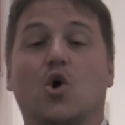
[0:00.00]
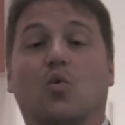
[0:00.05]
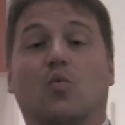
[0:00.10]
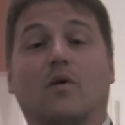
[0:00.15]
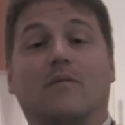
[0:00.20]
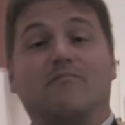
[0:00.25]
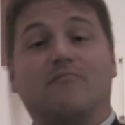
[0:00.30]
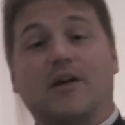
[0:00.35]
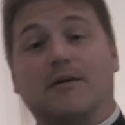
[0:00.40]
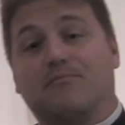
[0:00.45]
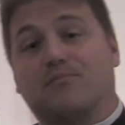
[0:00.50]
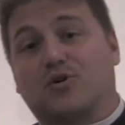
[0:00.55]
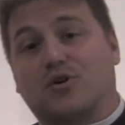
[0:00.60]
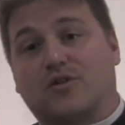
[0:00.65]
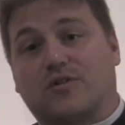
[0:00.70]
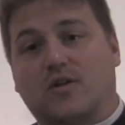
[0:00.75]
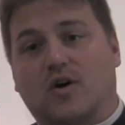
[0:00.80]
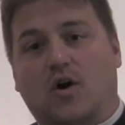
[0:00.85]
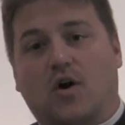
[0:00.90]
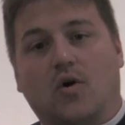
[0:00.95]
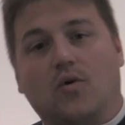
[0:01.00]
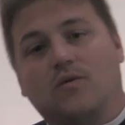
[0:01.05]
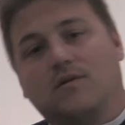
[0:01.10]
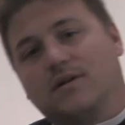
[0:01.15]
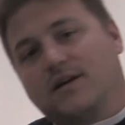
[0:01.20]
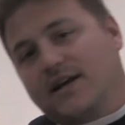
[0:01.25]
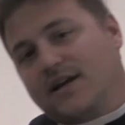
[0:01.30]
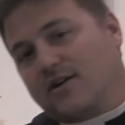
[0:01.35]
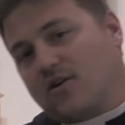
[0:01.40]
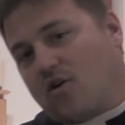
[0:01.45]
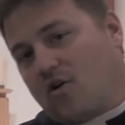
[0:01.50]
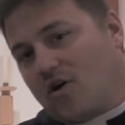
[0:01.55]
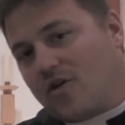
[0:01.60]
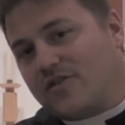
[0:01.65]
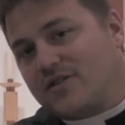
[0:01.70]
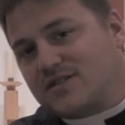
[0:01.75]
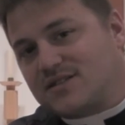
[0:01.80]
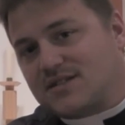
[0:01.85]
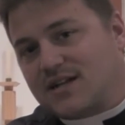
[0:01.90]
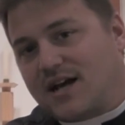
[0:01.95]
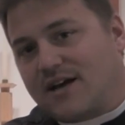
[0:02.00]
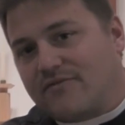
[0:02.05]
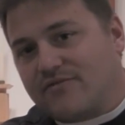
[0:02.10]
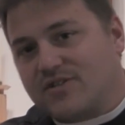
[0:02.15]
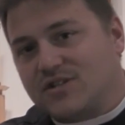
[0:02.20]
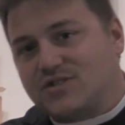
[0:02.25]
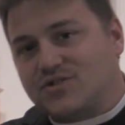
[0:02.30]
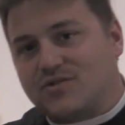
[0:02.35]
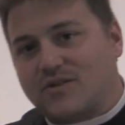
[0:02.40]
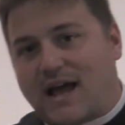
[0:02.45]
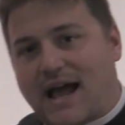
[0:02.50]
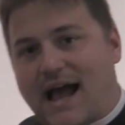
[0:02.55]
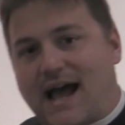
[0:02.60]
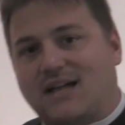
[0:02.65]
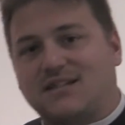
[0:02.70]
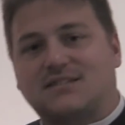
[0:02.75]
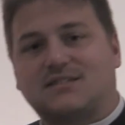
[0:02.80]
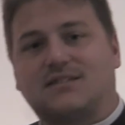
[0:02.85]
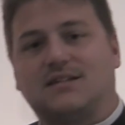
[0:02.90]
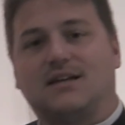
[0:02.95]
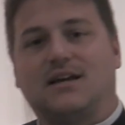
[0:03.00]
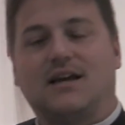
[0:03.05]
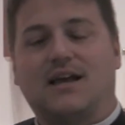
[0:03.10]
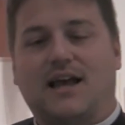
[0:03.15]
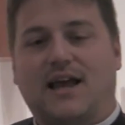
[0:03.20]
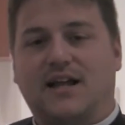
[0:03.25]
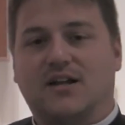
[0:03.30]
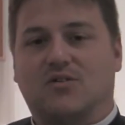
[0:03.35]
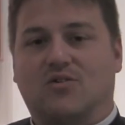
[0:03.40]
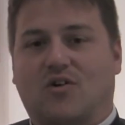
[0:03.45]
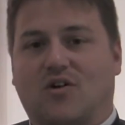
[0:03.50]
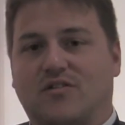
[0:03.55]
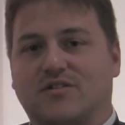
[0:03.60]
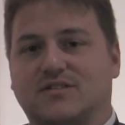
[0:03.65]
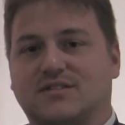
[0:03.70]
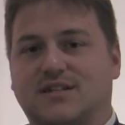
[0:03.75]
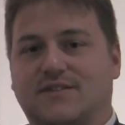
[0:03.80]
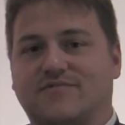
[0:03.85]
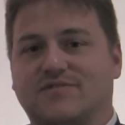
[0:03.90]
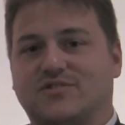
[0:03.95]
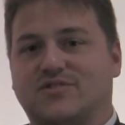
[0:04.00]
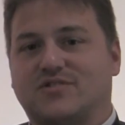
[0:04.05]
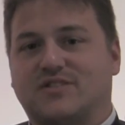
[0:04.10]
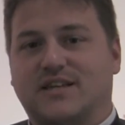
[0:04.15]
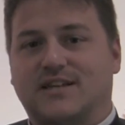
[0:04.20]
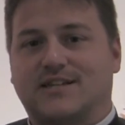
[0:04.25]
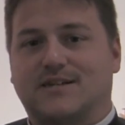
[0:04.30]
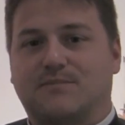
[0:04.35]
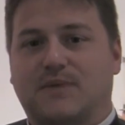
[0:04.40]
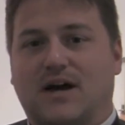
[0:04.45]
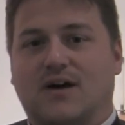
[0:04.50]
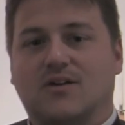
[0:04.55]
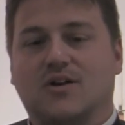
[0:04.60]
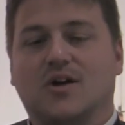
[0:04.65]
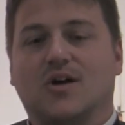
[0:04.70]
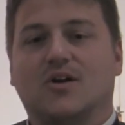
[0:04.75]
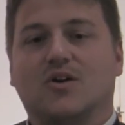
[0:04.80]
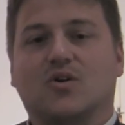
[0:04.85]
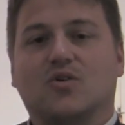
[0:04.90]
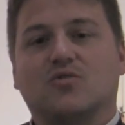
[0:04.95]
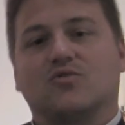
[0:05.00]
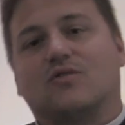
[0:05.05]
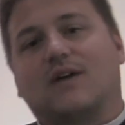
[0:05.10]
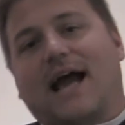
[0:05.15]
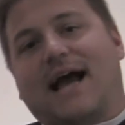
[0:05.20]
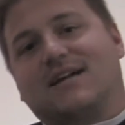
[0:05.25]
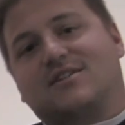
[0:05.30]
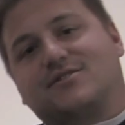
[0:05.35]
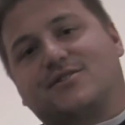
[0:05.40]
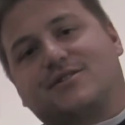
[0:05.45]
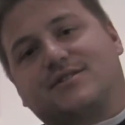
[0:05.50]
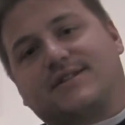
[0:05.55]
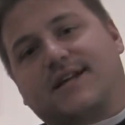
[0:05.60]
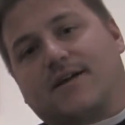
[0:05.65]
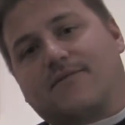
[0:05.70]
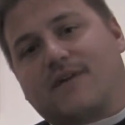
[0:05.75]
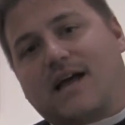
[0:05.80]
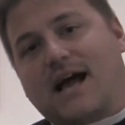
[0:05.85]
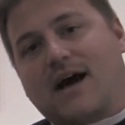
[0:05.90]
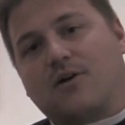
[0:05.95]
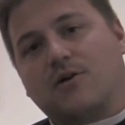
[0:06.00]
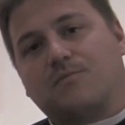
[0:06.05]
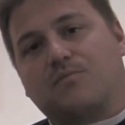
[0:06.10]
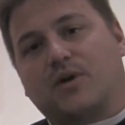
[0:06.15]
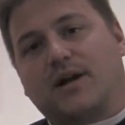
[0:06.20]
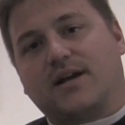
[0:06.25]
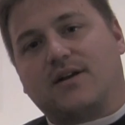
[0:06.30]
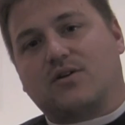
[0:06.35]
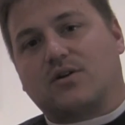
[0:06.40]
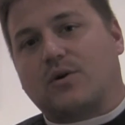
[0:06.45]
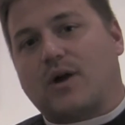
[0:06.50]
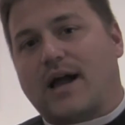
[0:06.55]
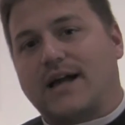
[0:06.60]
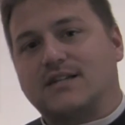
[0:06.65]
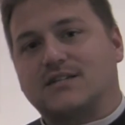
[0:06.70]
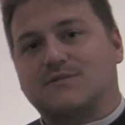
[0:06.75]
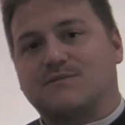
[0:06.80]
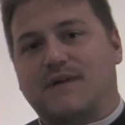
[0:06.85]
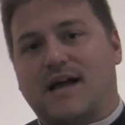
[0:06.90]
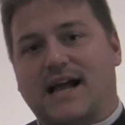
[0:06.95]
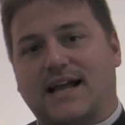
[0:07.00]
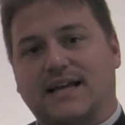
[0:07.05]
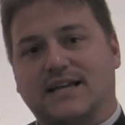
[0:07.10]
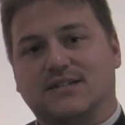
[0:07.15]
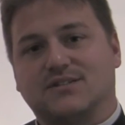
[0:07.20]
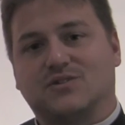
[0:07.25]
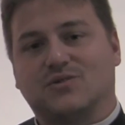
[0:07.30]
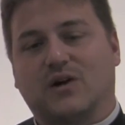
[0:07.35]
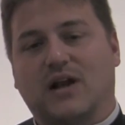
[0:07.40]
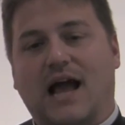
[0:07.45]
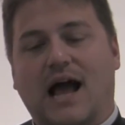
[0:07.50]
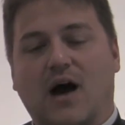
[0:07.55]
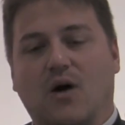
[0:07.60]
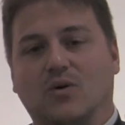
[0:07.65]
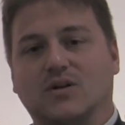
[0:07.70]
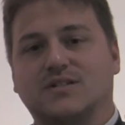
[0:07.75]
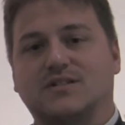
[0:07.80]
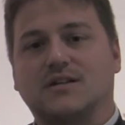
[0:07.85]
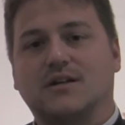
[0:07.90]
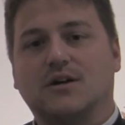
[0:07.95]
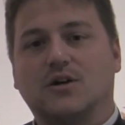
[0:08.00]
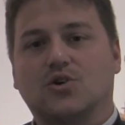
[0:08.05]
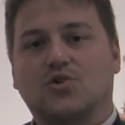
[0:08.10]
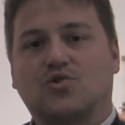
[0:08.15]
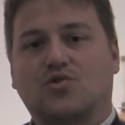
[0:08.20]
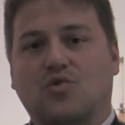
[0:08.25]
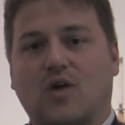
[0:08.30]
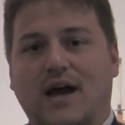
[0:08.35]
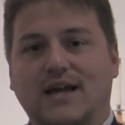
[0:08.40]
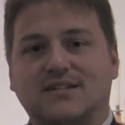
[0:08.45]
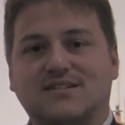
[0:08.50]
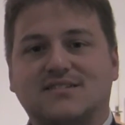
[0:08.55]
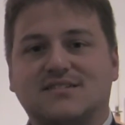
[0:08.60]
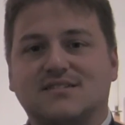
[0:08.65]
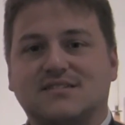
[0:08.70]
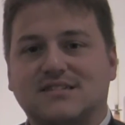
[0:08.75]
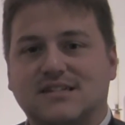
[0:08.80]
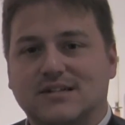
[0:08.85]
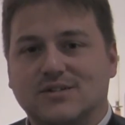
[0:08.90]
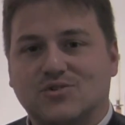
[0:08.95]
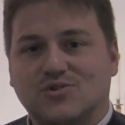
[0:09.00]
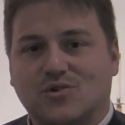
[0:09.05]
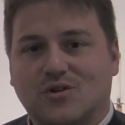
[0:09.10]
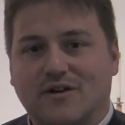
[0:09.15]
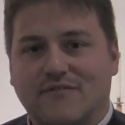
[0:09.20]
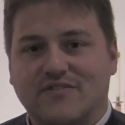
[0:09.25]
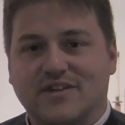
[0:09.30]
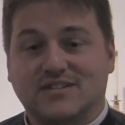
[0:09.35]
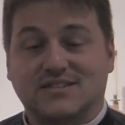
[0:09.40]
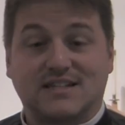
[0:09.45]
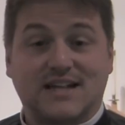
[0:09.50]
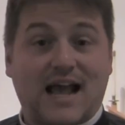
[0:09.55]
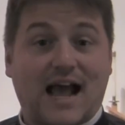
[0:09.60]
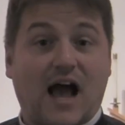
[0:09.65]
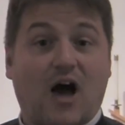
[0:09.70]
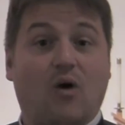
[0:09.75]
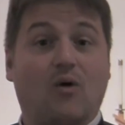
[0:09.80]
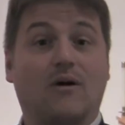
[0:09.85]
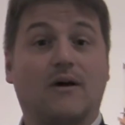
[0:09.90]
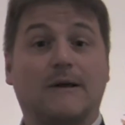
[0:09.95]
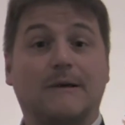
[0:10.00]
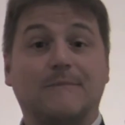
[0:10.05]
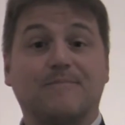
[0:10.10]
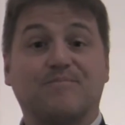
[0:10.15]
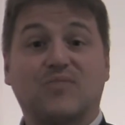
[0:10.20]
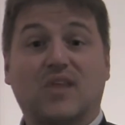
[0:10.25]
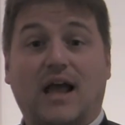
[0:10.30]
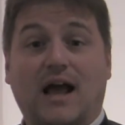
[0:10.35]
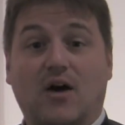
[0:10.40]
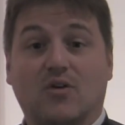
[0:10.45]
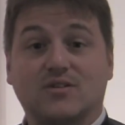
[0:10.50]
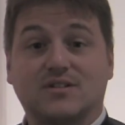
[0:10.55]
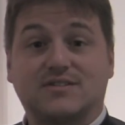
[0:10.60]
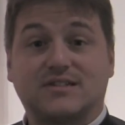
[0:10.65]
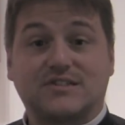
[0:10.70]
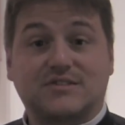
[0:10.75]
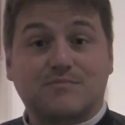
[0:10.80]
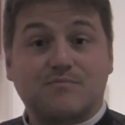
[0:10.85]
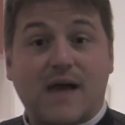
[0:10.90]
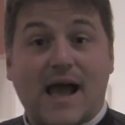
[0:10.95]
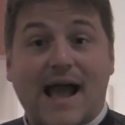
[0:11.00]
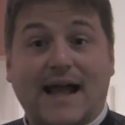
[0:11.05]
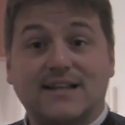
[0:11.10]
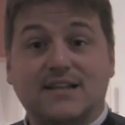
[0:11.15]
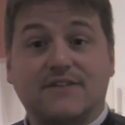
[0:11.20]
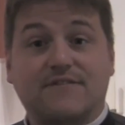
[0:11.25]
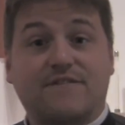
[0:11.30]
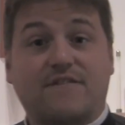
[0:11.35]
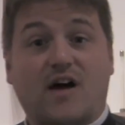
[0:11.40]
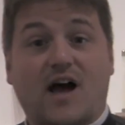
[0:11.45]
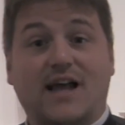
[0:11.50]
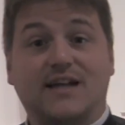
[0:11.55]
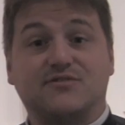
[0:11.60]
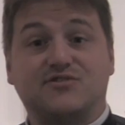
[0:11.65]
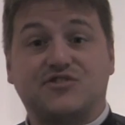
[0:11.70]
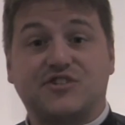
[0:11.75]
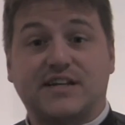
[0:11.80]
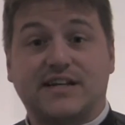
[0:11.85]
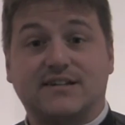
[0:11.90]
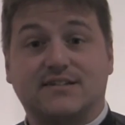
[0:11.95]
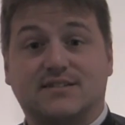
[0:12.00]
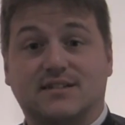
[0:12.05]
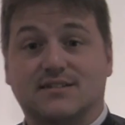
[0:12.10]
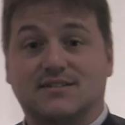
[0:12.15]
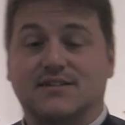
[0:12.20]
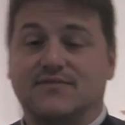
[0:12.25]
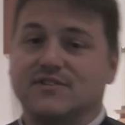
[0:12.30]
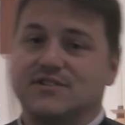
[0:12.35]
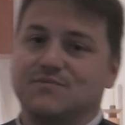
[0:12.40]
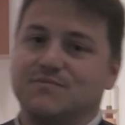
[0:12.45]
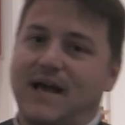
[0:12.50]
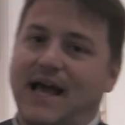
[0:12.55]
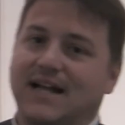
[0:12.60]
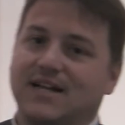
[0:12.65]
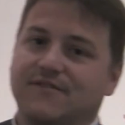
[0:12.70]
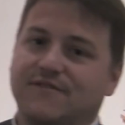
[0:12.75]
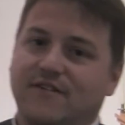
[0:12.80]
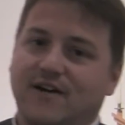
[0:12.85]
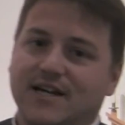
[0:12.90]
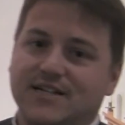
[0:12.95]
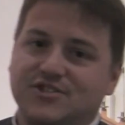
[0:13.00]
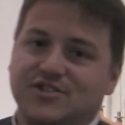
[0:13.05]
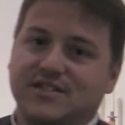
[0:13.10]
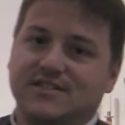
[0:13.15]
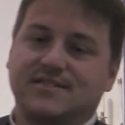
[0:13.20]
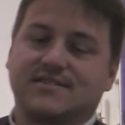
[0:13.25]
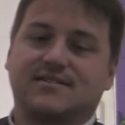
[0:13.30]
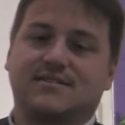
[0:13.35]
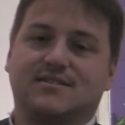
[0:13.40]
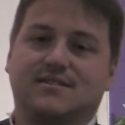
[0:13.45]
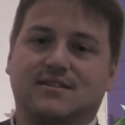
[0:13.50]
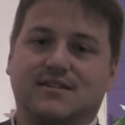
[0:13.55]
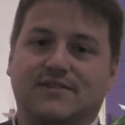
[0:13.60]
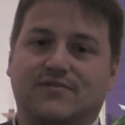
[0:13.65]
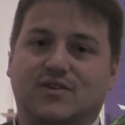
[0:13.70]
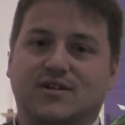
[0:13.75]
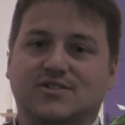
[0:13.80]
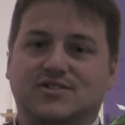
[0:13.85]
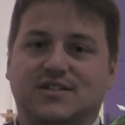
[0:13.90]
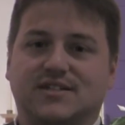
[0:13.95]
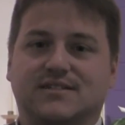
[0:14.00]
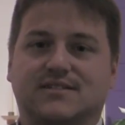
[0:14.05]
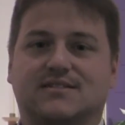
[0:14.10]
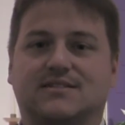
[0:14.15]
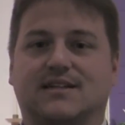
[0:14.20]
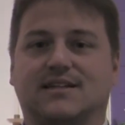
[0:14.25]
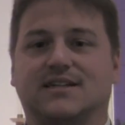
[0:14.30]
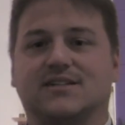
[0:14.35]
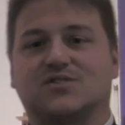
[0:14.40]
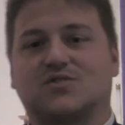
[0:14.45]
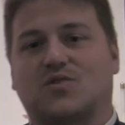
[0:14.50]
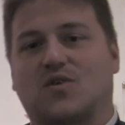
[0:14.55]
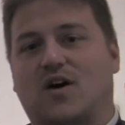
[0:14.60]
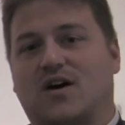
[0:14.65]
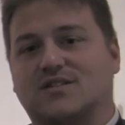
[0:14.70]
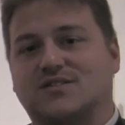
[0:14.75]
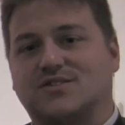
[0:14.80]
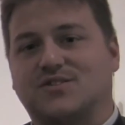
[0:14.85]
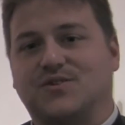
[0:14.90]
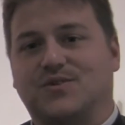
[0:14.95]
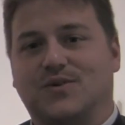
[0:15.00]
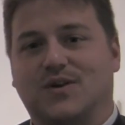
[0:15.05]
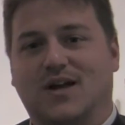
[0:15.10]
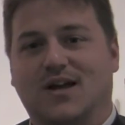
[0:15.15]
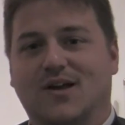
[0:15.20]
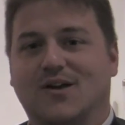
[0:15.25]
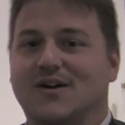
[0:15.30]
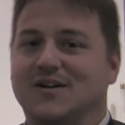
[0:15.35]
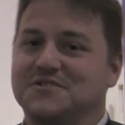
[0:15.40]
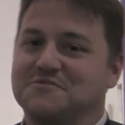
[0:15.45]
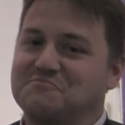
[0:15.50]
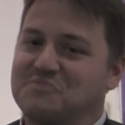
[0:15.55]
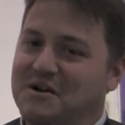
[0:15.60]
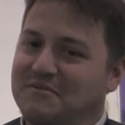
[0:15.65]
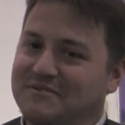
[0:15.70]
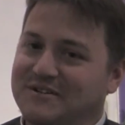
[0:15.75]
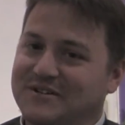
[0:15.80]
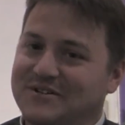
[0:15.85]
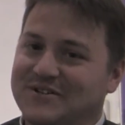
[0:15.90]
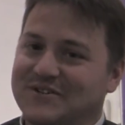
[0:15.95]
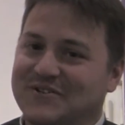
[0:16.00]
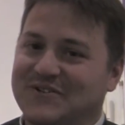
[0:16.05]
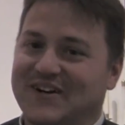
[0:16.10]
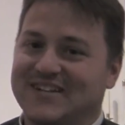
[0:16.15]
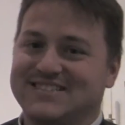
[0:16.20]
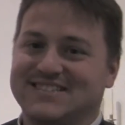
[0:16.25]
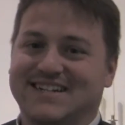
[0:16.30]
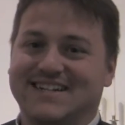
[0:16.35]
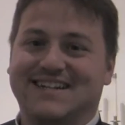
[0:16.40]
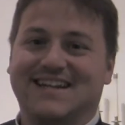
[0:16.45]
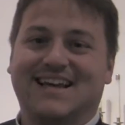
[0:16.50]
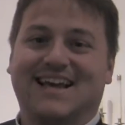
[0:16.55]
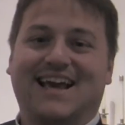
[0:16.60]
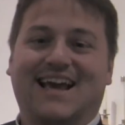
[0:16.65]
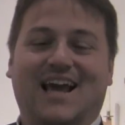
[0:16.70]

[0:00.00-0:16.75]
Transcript: Remember, though, in all the stuff that you ask and in all the stuff that you think about, ask yourself how to bring Christ back into it. How is Christ the center of this? And how, how does this magnify Jesus? If it's magnifying Jesus and delivering Jesus and his cross to you, that's probably a good question.